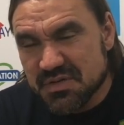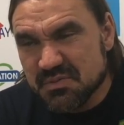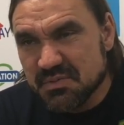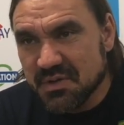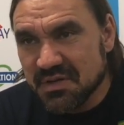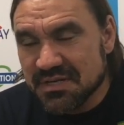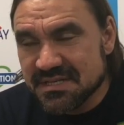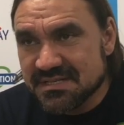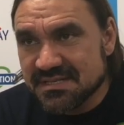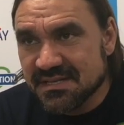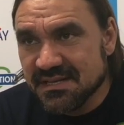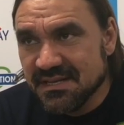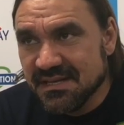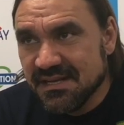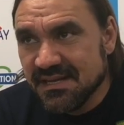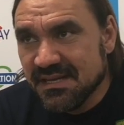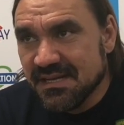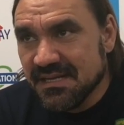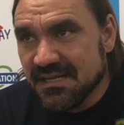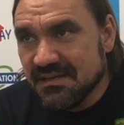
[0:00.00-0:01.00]
To be honest,
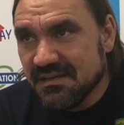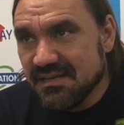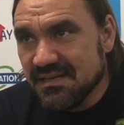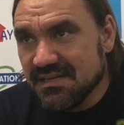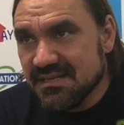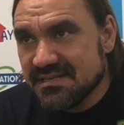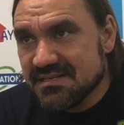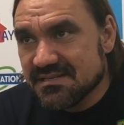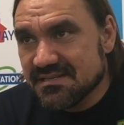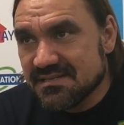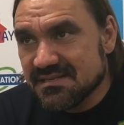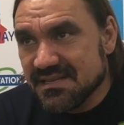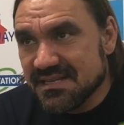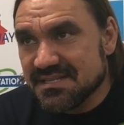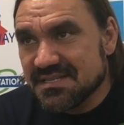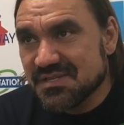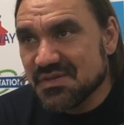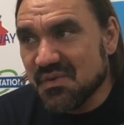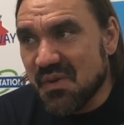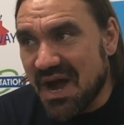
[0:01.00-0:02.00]
it's
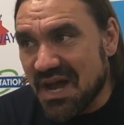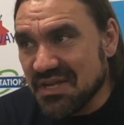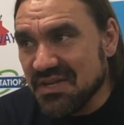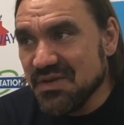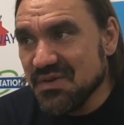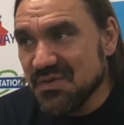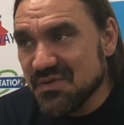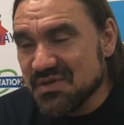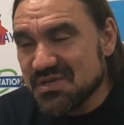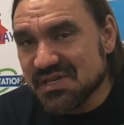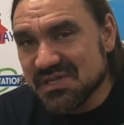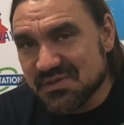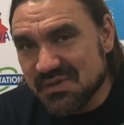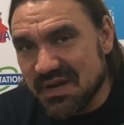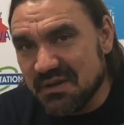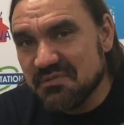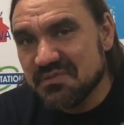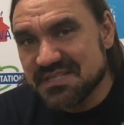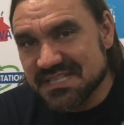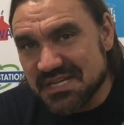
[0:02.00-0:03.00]
not so unusual to
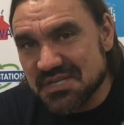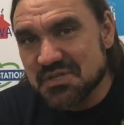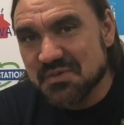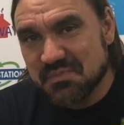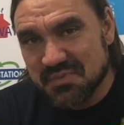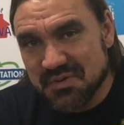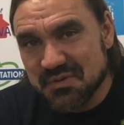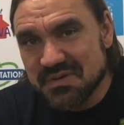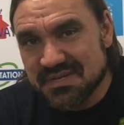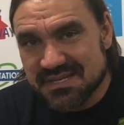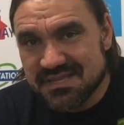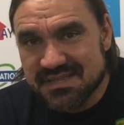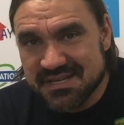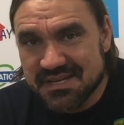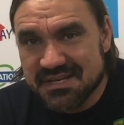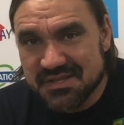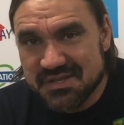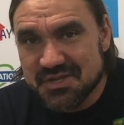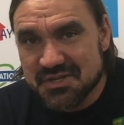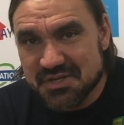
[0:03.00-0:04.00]
have such a period
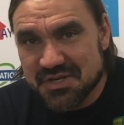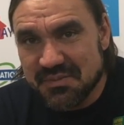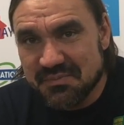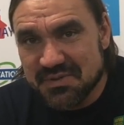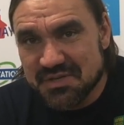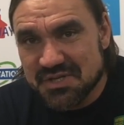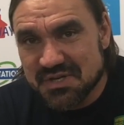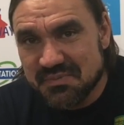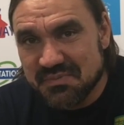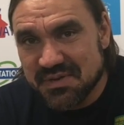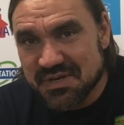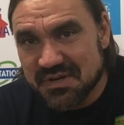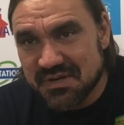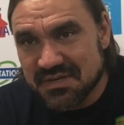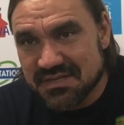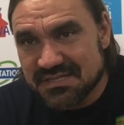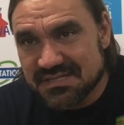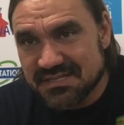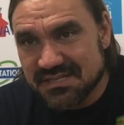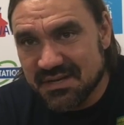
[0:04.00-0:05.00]
in the championship,
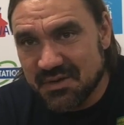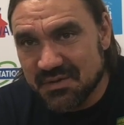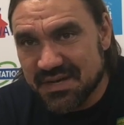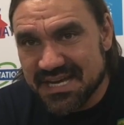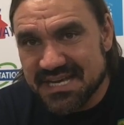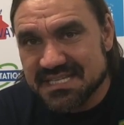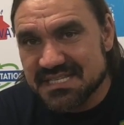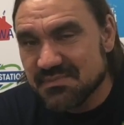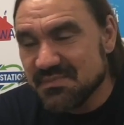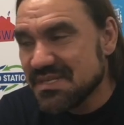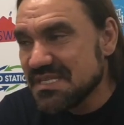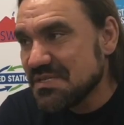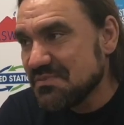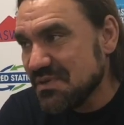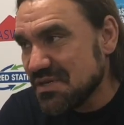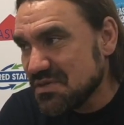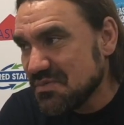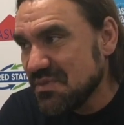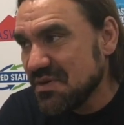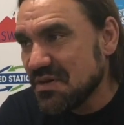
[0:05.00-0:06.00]
because it's a bit
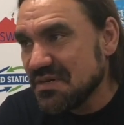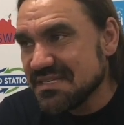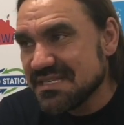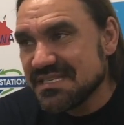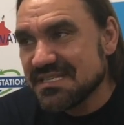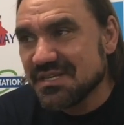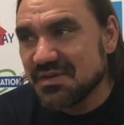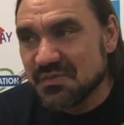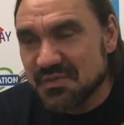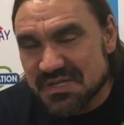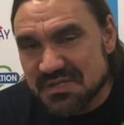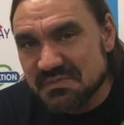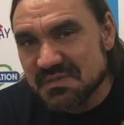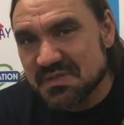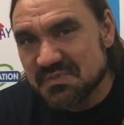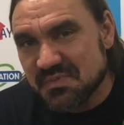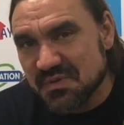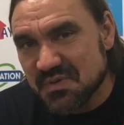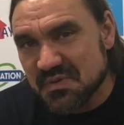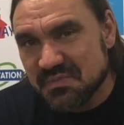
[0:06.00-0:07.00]
special because it's a
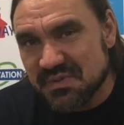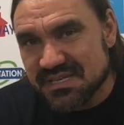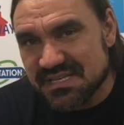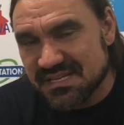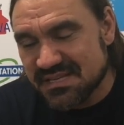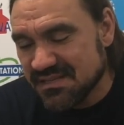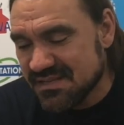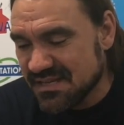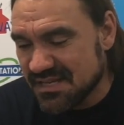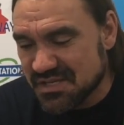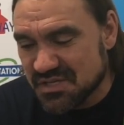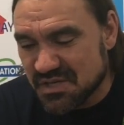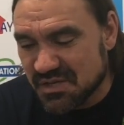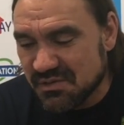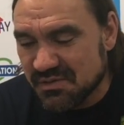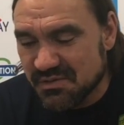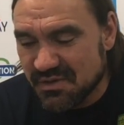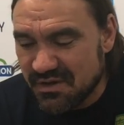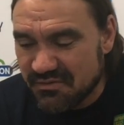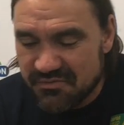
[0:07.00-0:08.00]
Christmas period, but in
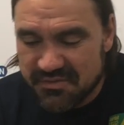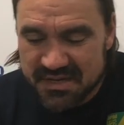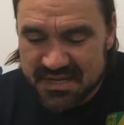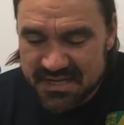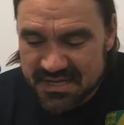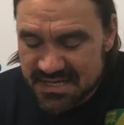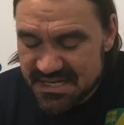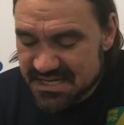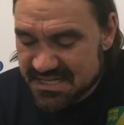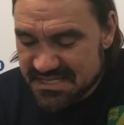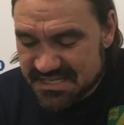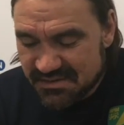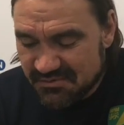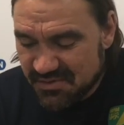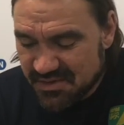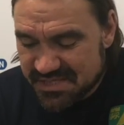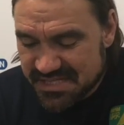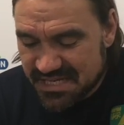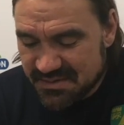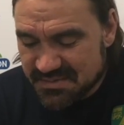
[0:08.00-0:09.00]
general you have
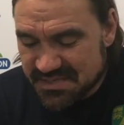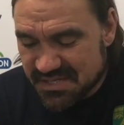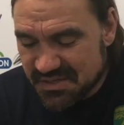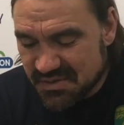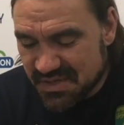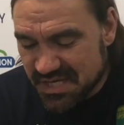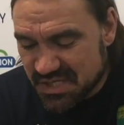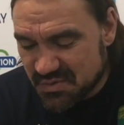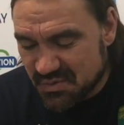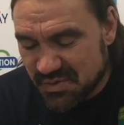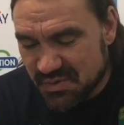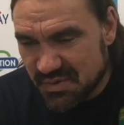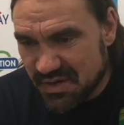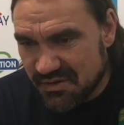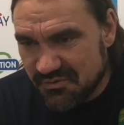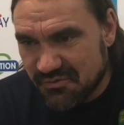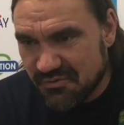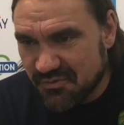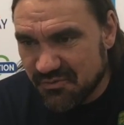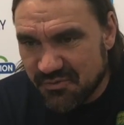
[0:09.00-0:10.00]
several times situation when you
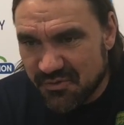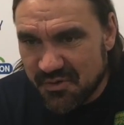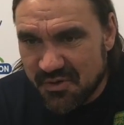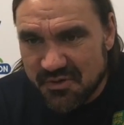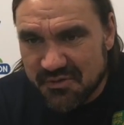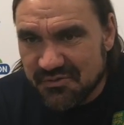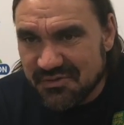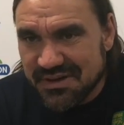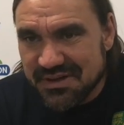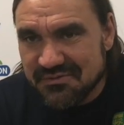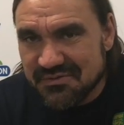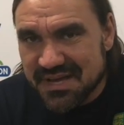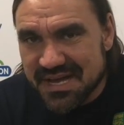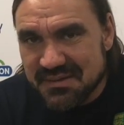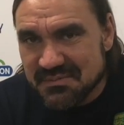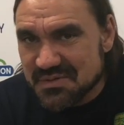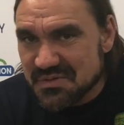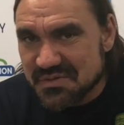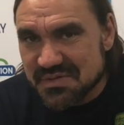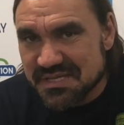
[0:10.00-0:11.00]
have 4 or 5
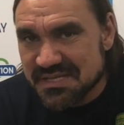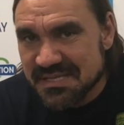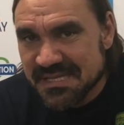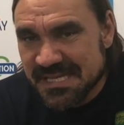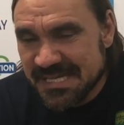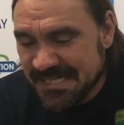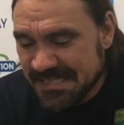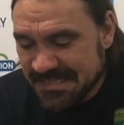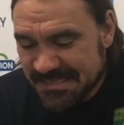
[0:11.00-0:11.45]
games within